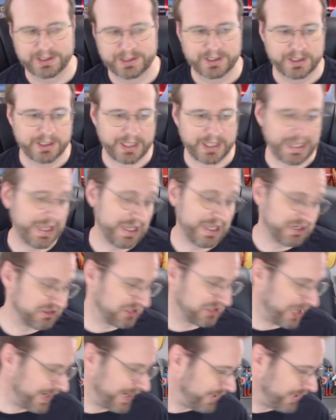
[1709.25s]
and
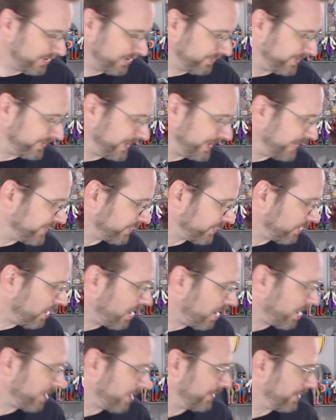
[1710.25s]
I don't think there
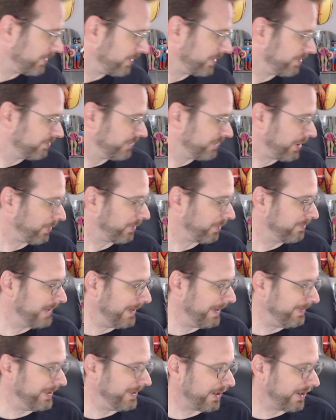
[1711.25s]
are. There were
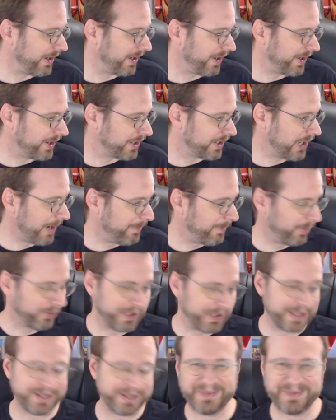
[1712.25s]
maybe a couple
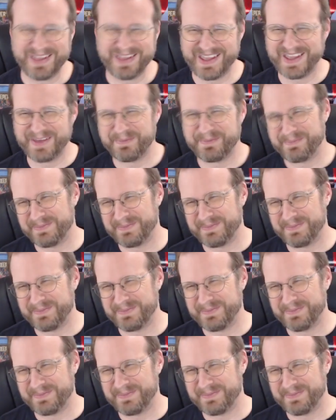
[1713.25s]
like I